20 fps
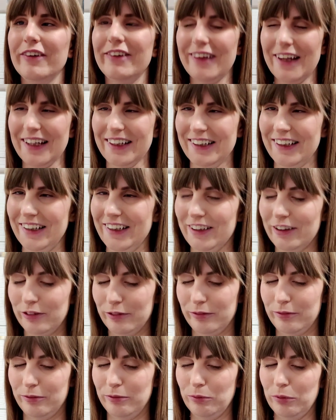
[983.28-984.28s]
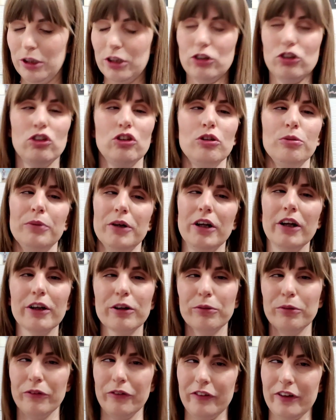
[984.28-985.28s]
saggy, which my
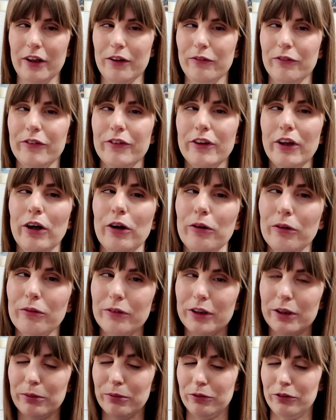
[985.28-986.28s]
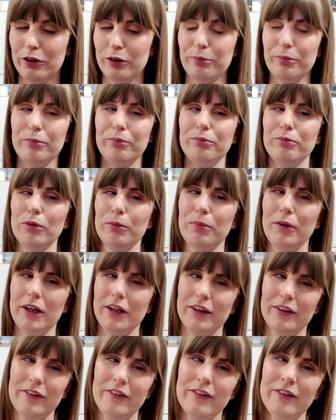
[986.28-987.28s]
Nike ones have. So I really wanted to
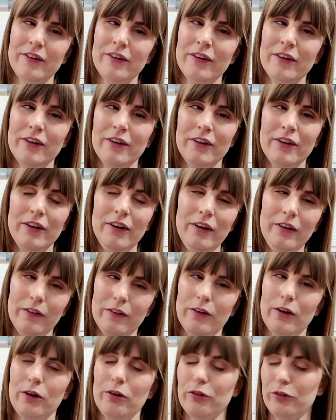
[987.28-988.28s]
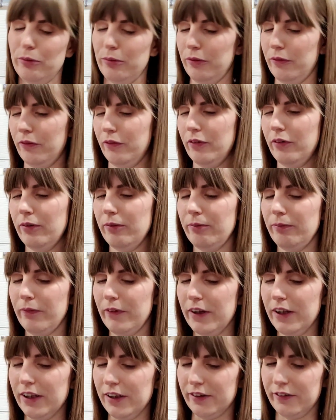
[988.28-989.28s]
replace those with
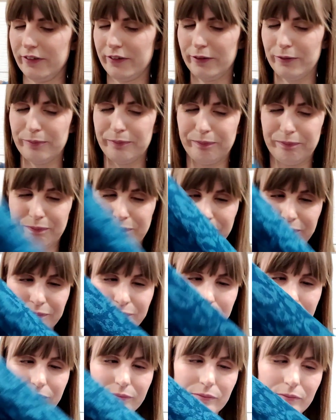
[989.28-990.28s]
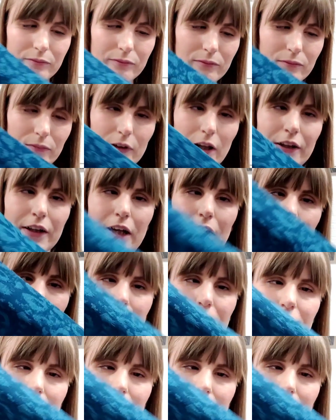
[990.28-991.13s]
these. Now